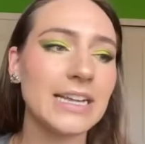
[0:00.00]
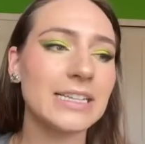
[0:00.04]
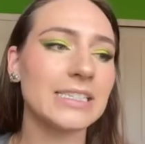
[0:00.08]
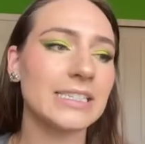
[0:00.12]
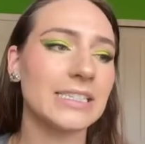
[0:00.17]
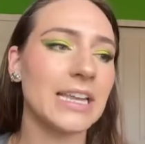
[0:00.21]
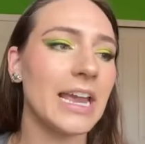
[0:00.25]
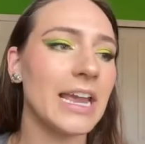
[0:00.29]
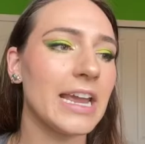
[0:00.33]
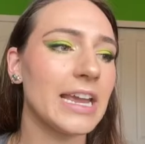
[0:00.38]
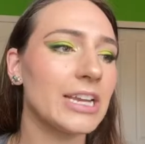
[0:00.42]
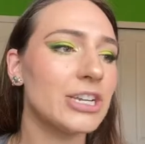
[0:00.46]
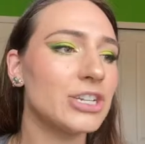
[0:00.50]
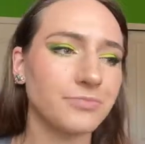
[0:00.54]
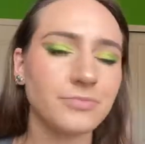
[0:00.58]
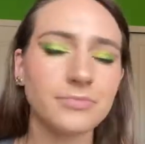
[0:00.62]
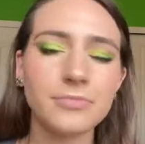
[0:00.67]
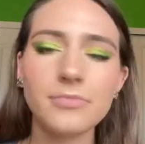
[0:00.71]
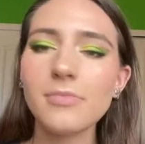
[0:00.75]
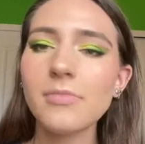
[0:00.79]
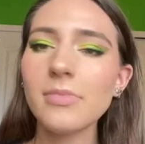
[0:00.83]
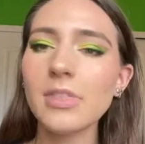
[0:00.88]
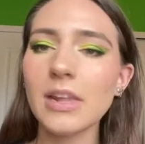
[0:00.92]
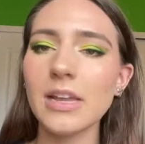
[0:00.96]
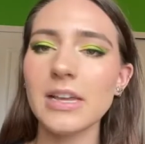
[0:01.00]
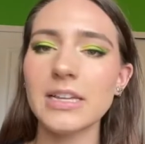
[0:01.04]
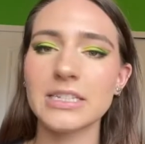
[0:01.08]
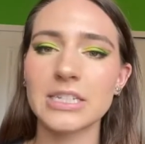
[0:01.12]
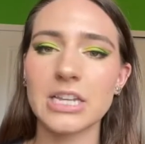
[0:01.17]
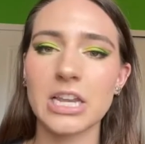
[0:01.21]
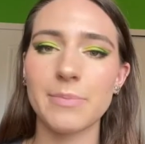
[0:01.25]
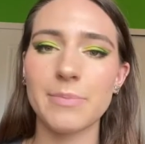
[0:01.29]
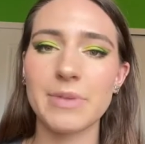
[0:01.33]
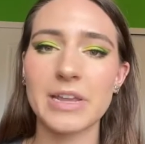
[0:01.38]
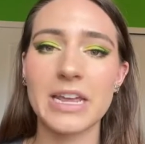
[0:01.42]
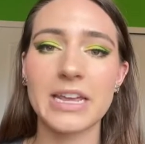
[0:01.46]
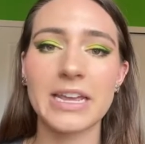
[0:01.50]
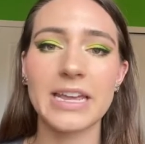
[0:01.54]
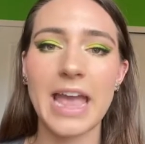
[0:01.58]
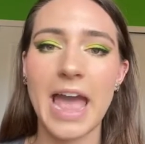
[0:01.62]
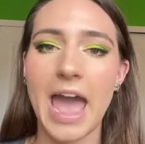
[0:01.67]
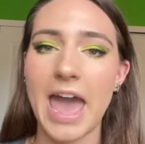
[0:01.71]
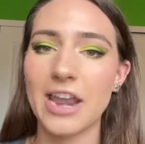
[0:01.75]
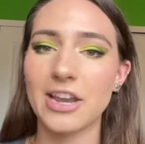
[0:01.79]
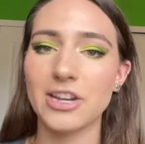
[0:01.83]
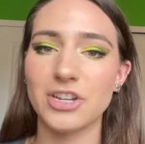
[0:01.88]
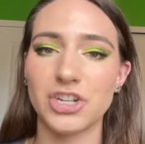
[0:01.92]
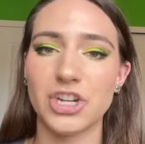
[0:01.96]
stage is gonna be
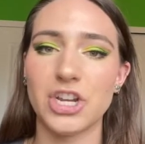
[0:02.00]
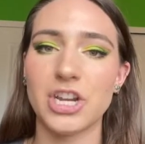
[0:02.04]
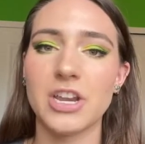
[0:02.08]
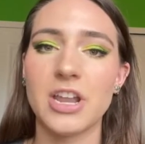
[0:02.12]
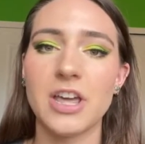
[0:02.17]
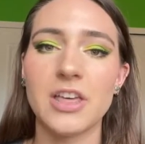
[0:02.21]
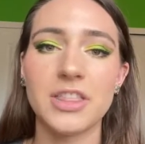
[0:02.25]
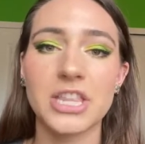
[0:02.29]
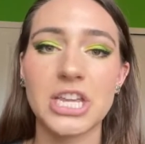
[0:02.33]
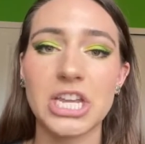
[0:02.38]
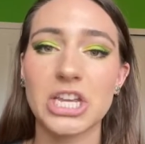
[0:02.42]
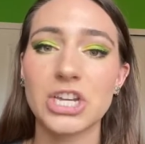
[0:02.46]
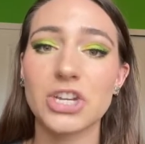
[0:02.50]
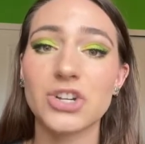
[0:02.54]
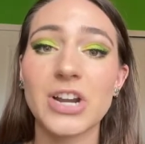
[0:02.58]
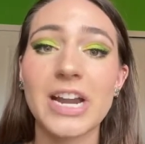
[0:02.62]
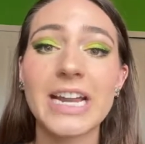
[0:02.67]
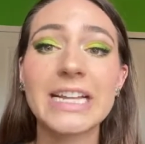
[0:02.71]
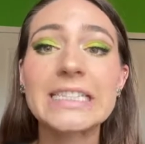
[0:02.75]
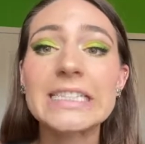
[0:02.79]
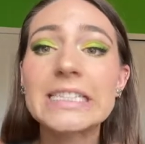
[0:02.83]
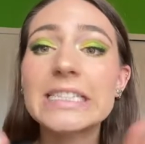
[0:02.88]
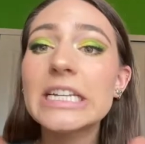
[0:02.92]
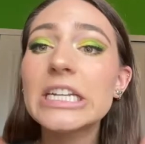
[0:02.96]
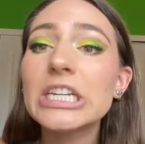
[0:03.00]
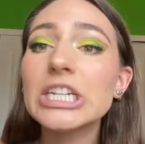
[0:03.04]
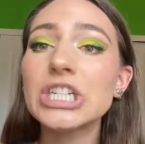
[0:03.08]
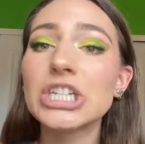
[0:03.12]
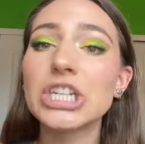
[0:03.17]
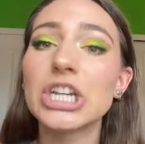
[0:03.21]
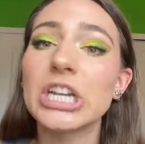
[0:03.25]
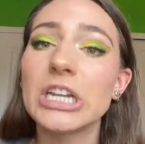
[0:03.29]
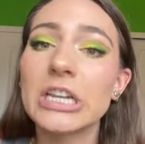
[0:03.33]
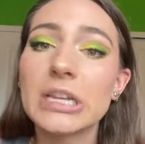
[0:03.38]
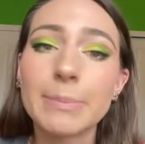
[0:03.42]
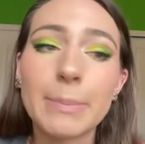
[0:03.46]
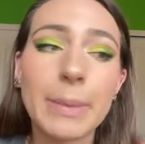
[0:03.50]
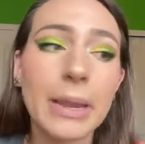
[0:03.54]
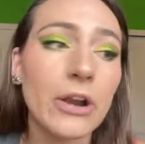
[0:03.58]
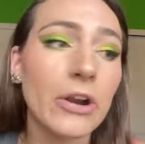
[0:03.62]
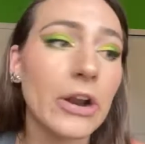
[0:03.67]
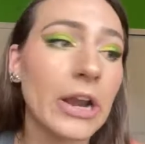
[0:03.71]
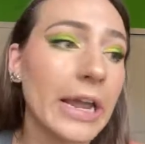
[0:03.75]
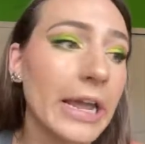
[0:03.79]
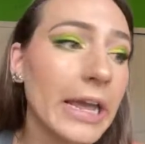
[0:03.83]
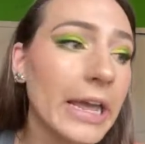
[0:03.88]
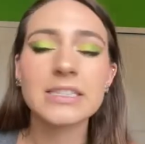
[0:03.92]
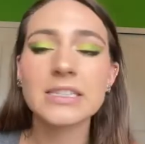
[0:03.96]
catagen, the transition
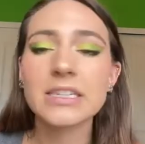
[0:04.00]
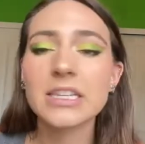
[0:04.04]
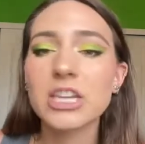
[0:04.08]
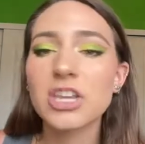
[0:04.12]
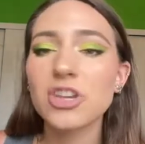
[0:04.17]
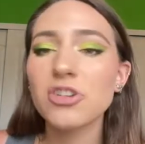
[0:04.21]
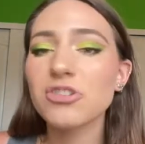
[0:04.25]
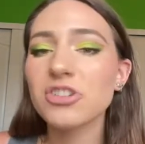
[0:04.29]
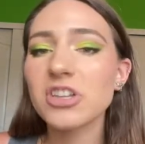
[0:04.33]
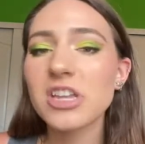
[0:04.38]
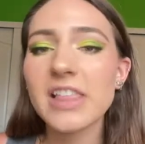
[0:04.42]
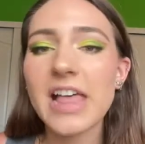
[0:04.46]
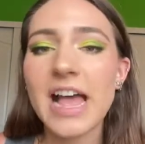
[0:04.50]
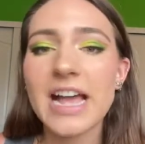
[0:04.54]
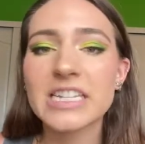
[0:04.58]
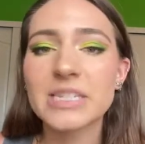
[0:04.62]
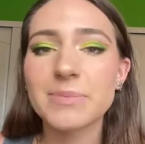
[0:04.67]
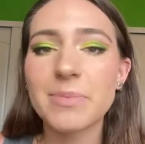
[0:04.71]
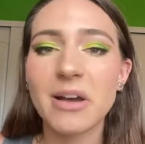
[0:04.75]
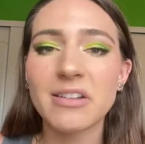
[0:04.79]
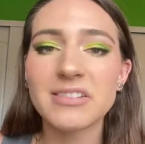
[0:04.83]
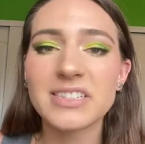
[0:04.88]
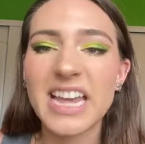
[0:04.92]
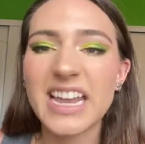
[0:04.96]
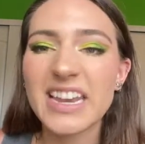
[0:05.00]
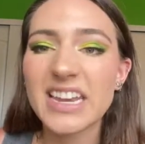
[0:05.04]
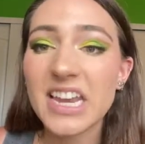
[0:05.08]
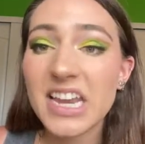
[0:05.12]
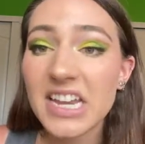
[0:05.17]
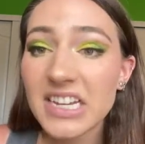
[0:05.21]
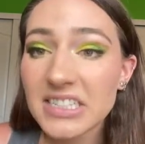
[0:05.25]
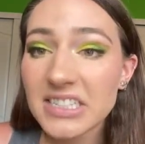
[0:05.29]
period. Usually lasts about 10 days,